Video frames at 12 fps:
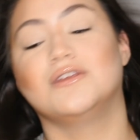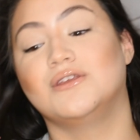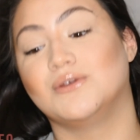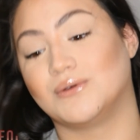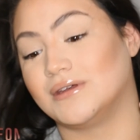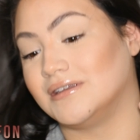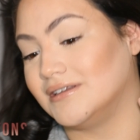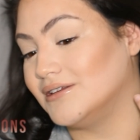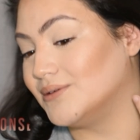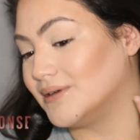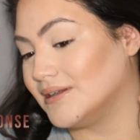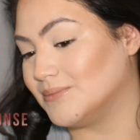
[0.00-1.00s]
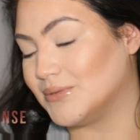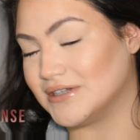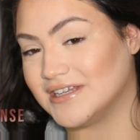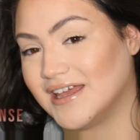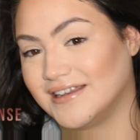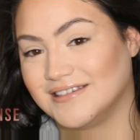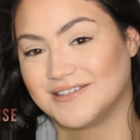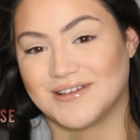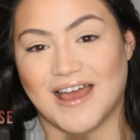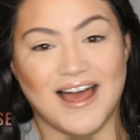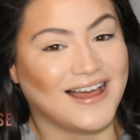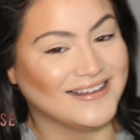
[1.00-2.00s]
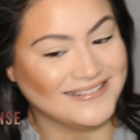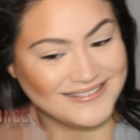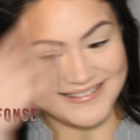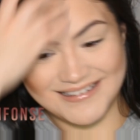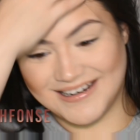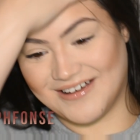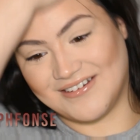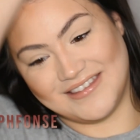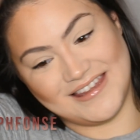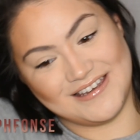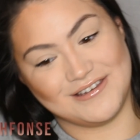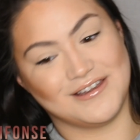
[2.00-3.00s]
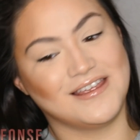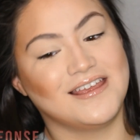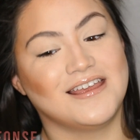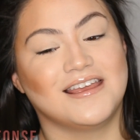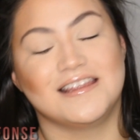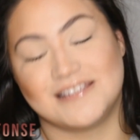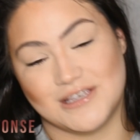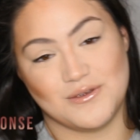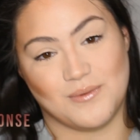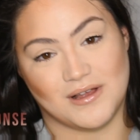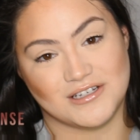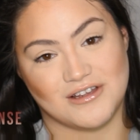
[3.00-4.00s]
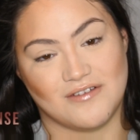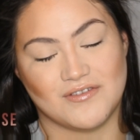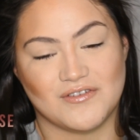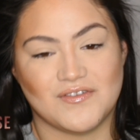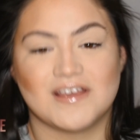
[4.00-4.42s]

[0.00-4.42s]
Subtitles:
you can pretend you got, and then until you wash off your